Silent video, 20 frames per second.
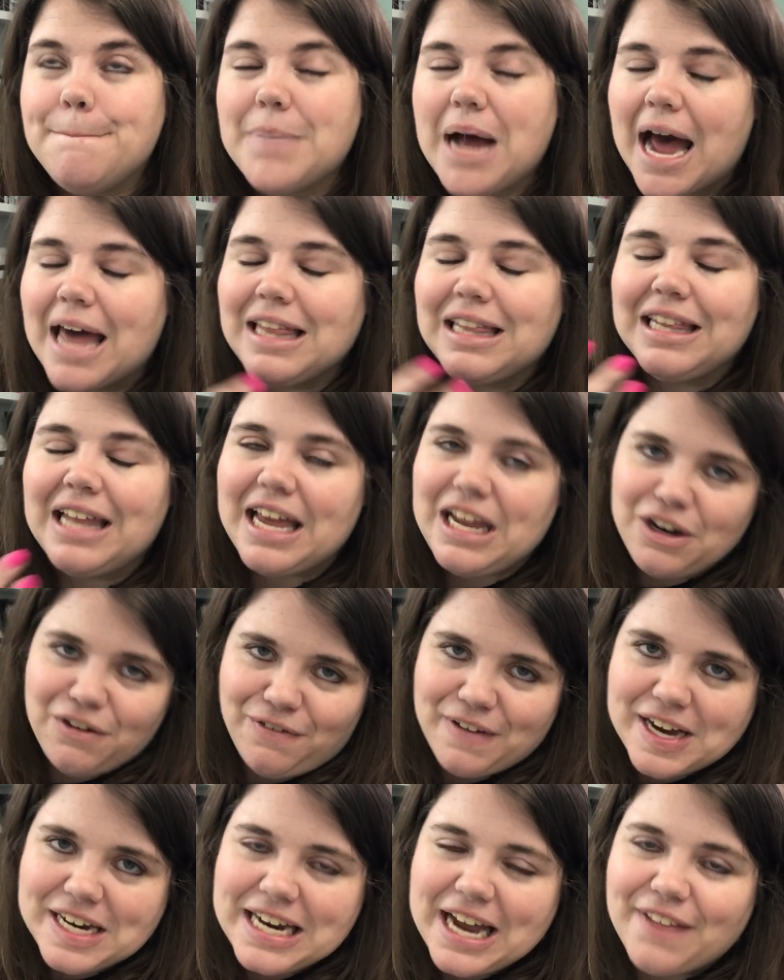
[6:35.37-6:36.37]
I later
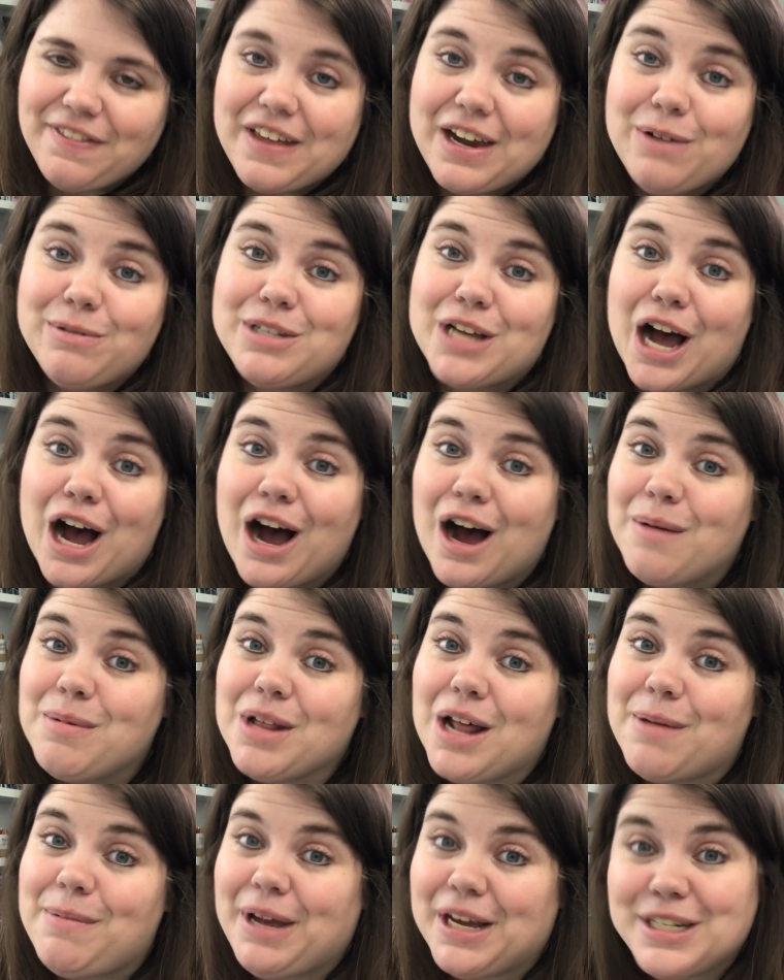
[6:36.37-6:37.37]
found out that it was a Hobby
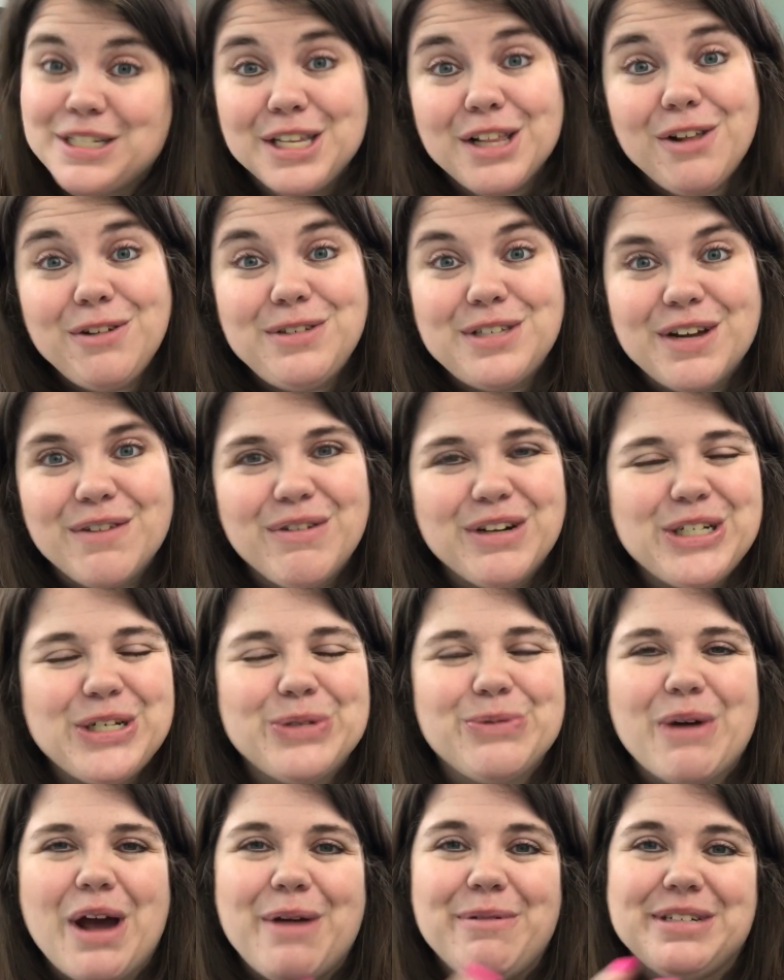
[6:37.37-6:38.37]
Lobby exclusive, which
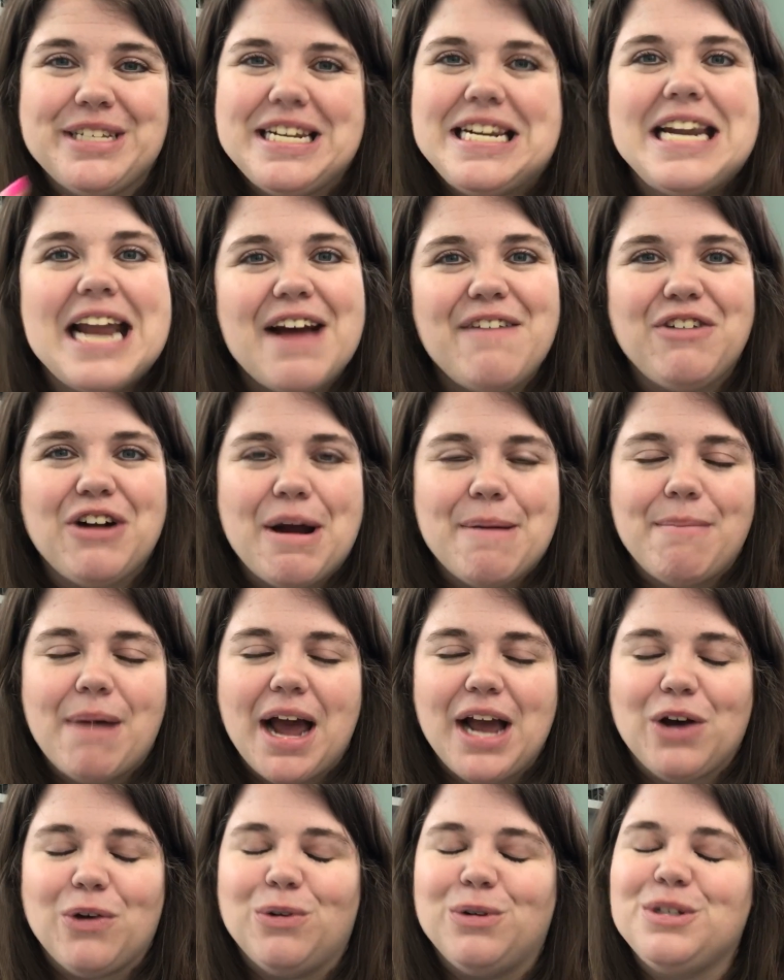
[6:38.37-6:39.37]
is why it was never at
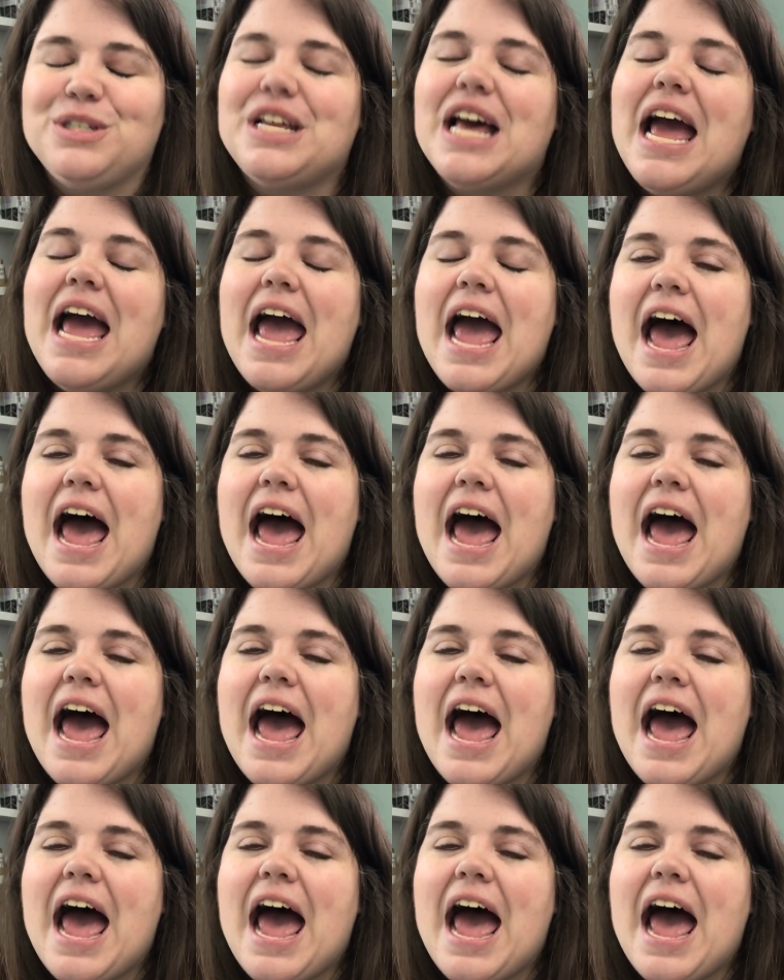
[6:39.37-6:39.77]
Michael's.